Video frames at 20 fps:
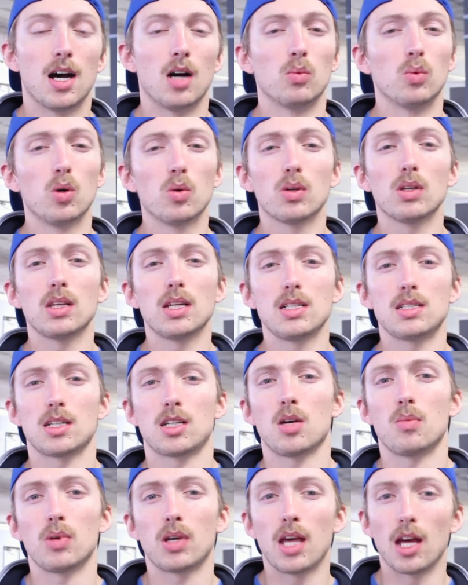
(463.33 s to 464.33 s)
We'll release a
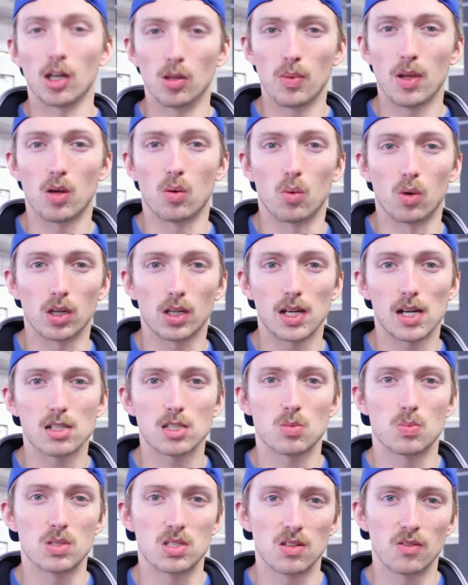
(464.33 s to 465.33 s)
couple kettlebell workouts
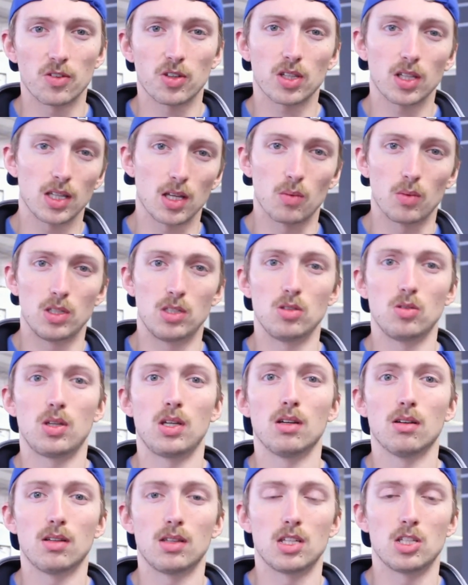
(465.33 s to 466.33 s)
specifically that we do
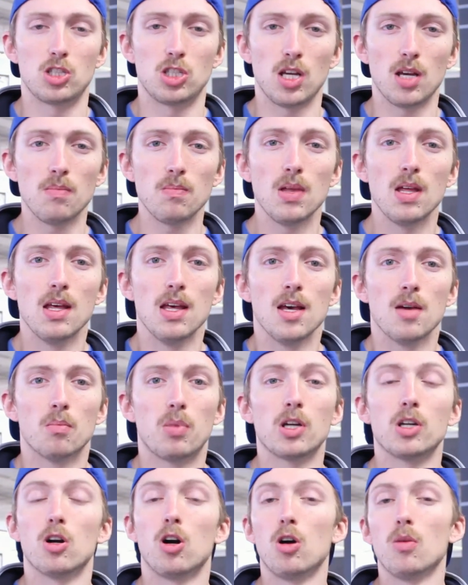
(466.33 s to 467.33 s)
here in the gym,
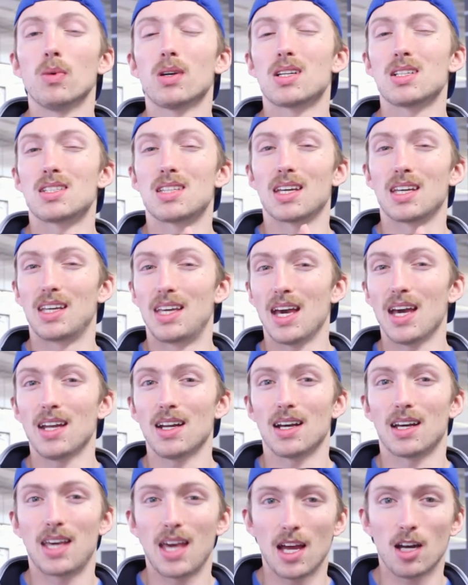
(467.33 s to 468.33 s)
but your homework is to get
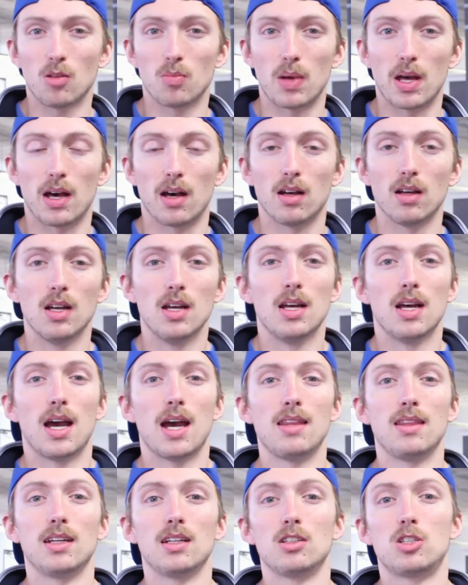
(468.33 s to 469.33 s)
a kettlebell
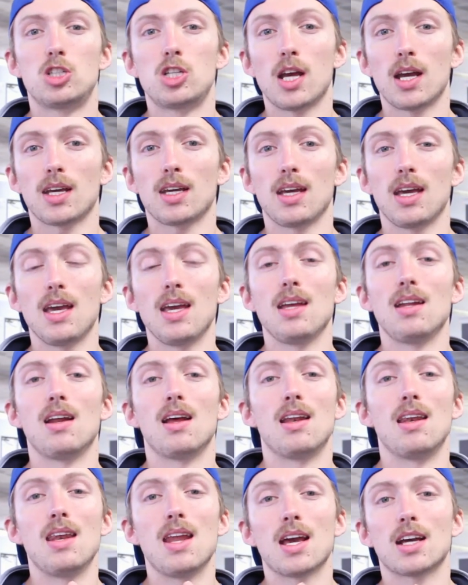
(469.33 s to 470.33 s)
and then check in
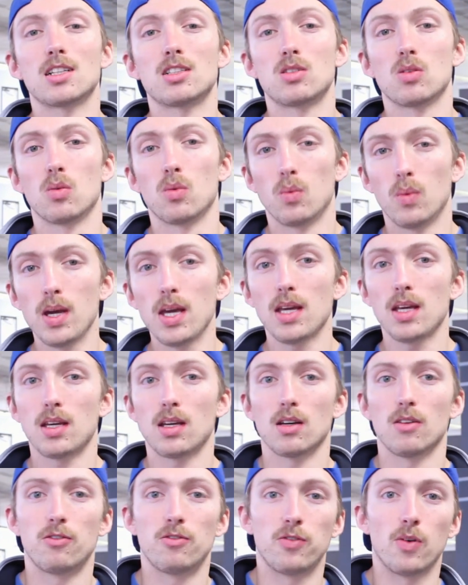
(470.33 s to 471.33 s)
next week
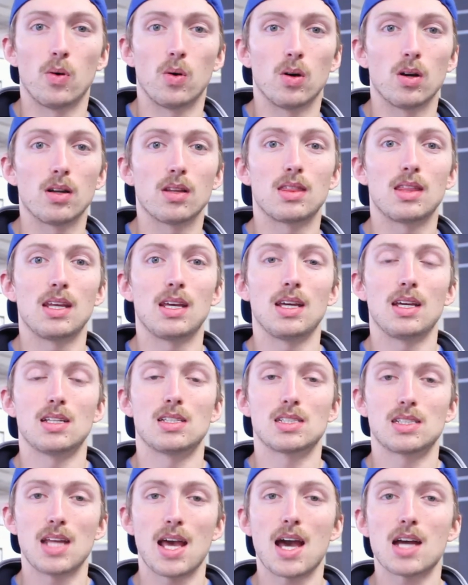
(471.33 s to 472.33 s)
for the
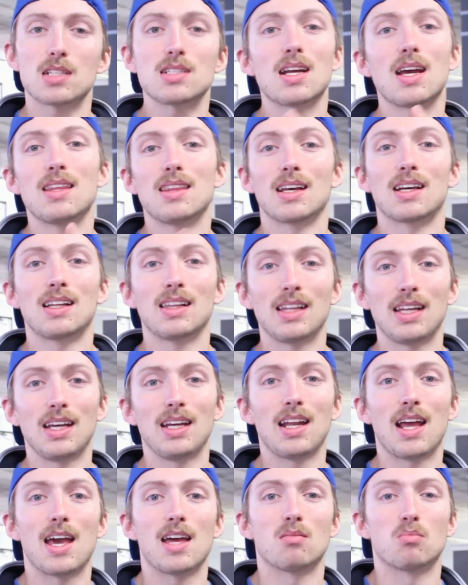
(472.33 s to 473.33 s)
snatch and the
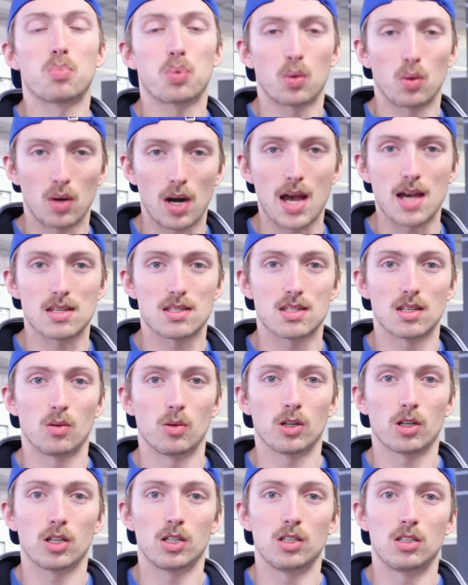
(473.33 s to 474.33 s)
clean and press that
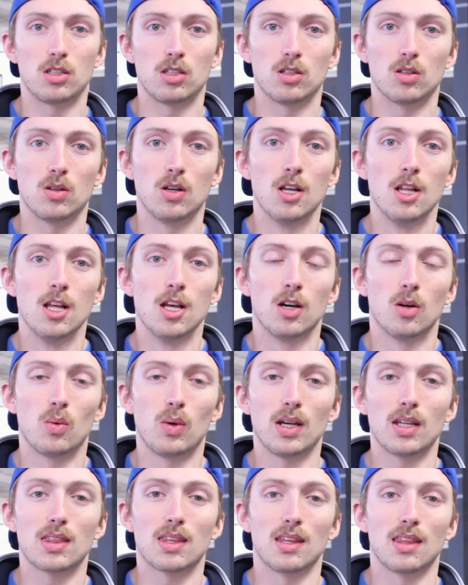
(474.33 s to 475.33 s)
we're gonna do
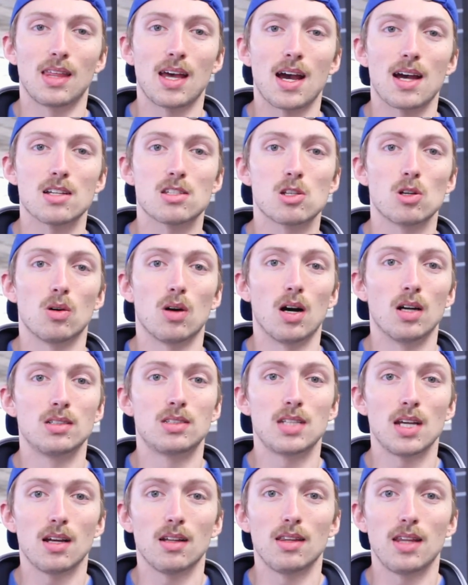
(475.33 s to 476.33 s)
with that. So
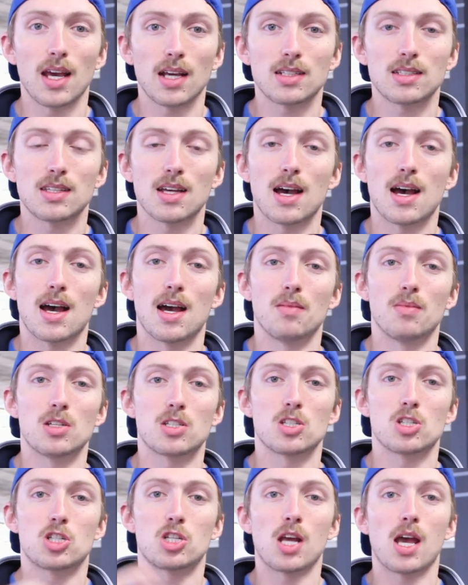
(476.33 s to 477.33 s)
until next time, this
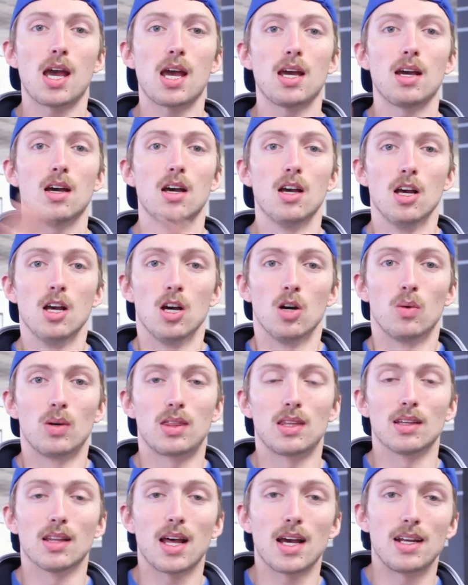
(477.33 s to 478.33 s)
is Shay with
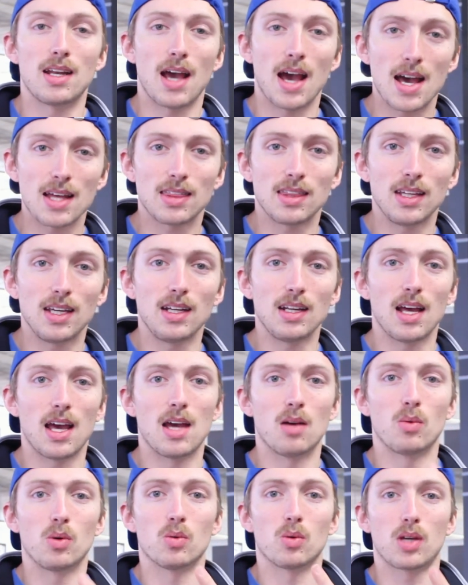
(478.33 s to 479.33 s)
Enlightened Athlete,
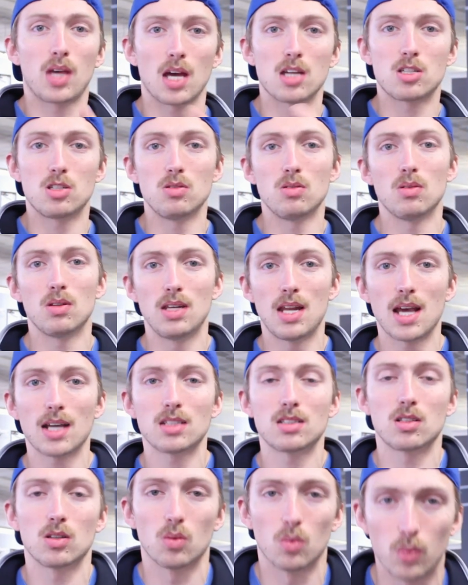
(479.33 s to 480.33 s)
and we will catch you next
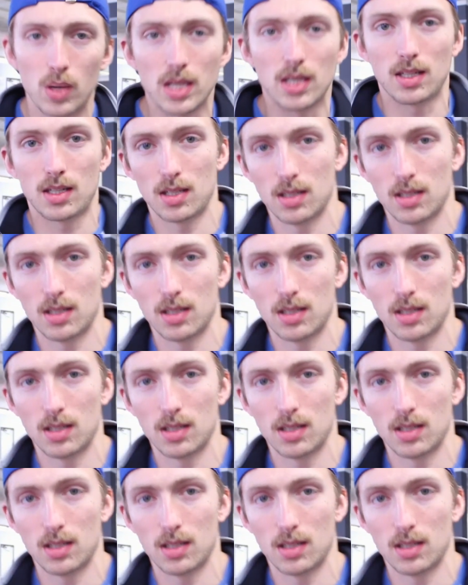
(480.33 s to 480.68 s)
week.